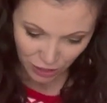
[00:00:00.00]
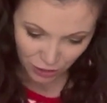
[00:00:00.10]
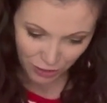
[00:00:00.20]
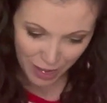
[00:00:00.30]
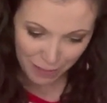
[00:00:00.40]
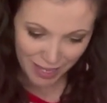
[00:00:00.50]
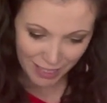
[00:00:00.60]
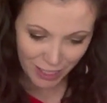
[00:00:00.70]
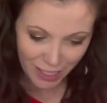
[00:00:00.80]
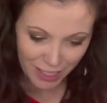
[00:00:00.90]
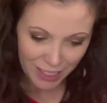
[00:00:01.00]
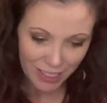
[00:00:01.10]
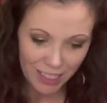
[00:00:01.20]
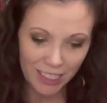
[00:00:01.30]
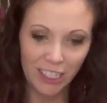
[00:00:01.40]
yep, I did good,
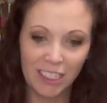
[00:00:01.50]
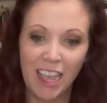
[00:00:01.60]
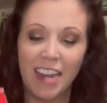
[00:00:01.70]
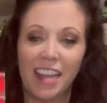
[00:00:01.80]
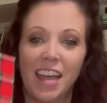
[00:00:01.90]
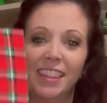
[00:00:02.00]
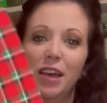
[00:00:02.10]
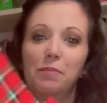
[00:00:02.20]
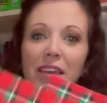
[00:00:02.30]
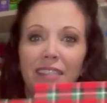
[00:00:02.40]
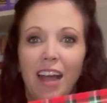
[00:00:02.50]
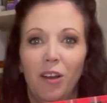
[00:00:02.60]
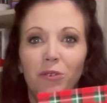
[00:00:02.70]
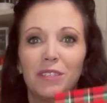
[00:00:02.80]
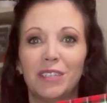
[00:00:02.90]
to just kind of cut that piece
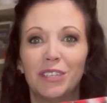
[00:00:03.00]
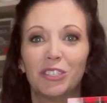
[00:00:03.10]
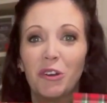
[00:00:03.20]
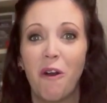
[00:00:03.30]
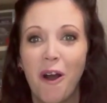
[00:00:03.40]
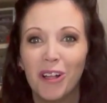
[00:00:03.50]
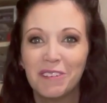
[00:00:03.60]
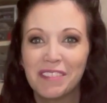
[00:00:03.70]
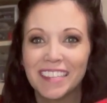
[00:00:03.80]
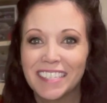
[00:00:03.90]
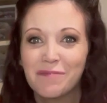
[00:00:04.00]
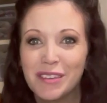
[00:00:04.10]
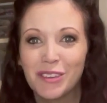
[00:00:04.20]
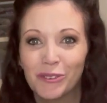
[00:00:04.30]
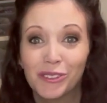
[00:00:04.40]
out. So all of this can be
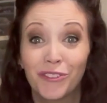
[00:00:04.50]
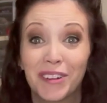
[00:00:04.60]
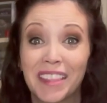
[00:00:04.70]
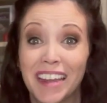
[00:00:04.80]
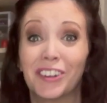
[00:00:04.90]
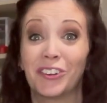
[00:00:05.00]
used for later